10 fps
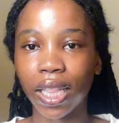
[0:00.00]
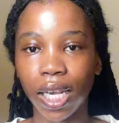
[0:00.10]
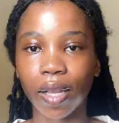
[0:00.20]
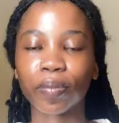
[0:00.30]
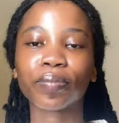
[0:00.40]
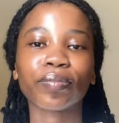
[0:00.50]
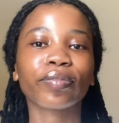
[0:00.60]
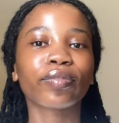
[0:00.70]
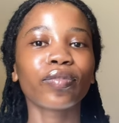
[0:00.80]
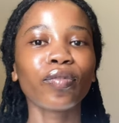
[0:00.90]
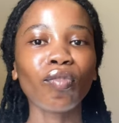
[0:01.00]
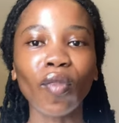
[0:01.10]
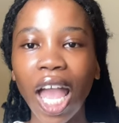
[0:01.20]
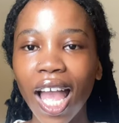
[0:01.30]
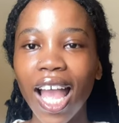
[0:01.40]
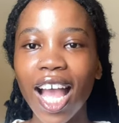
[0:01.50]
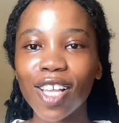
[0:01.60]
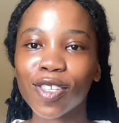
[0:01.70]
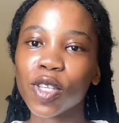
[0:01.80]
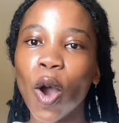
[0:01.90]
3.
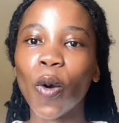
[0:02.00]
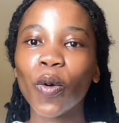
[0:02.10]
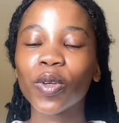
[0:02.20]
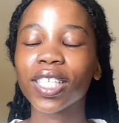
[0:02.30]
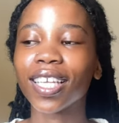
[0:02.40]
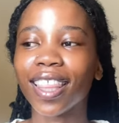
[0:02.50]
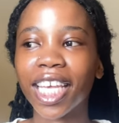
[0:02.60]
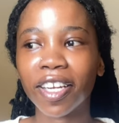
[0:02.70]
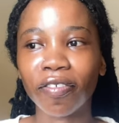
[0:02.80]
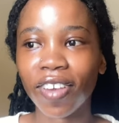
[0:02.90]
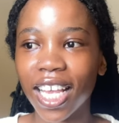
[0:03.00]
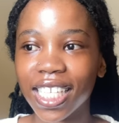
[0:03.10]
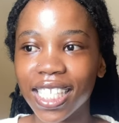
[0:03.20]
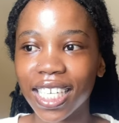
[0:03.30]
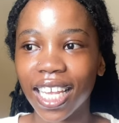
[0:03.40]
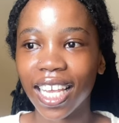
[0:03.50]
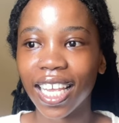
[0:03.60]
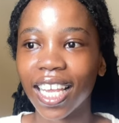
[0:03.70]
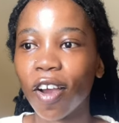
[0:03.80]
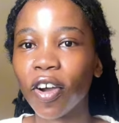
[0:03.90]
So 31st, ne?
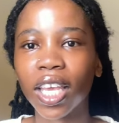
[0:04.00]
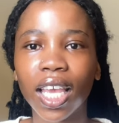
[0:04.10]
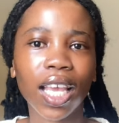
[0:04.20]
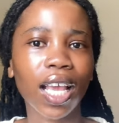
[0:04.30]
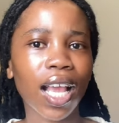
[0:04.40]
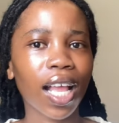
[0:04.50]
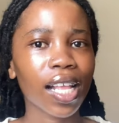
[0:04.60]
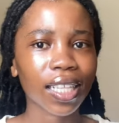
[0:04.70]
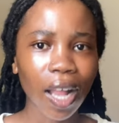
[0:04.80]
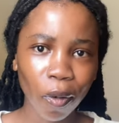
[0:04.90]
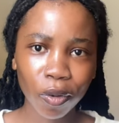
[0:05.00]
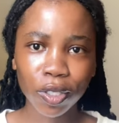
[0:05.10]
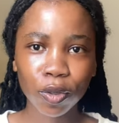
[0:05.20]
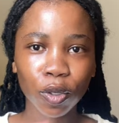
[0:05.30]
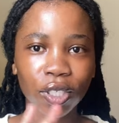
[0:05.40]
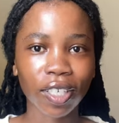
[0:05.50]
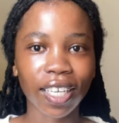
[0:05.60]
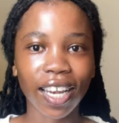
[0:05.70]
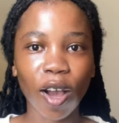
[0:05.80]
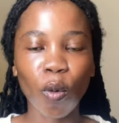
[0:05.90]
Okay. Abuti
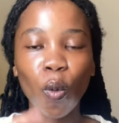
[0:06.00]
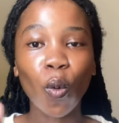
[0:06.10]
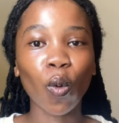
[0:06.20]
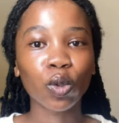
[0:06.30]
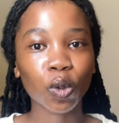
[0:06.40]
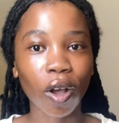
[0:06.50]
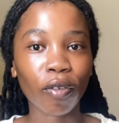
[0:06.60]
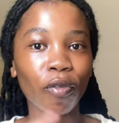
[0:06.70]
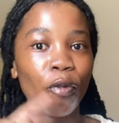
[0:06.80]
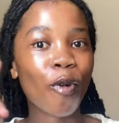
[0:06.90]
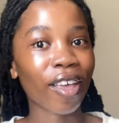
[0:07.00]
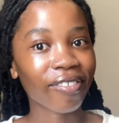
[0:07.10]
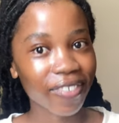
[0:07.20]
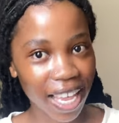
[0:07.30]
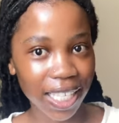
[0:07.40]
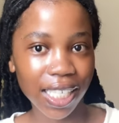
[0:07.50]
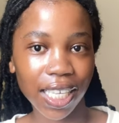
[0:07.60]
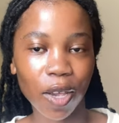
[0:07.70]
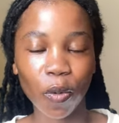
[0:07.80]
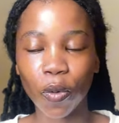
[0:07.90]
kuzosendela u 12 we first
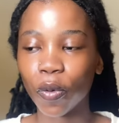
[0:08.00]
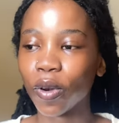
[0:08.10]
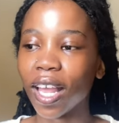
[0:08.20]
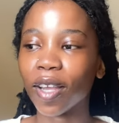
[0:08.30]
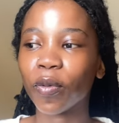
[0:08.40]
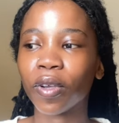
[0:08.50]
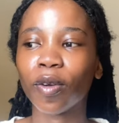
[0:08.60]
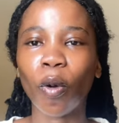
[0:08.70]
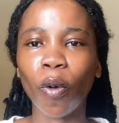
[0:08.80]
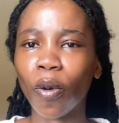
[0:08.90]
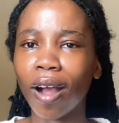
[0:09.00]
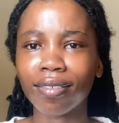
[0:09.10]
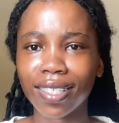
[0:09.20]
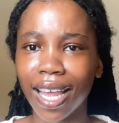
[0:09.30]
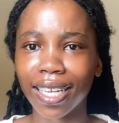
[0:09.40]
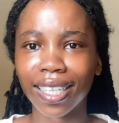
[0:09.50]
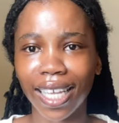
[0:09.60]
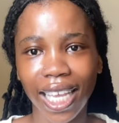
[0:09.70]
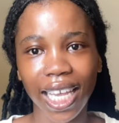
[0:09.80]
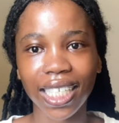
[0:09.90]
game, like we go outside the
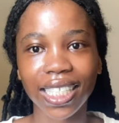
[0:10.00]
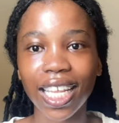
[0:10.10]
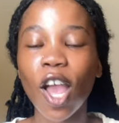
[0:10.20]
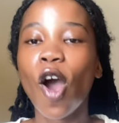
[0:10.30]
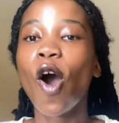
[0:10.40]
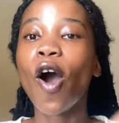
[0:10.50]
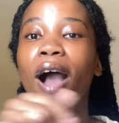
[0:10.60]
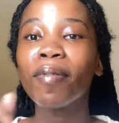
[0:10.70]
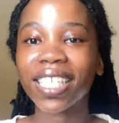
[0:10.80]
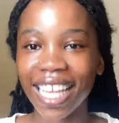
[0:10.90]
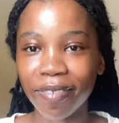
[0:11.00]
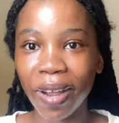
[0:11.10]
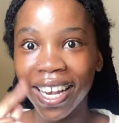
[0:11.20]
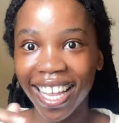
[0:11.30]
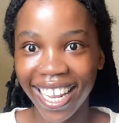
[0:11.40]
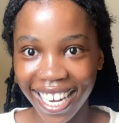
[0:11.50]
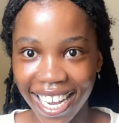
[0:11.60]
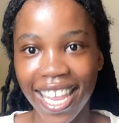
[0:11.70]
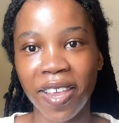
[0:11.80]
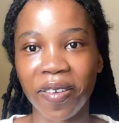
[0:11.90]
gate. Oh, abazali balele
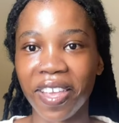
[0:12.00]
ne.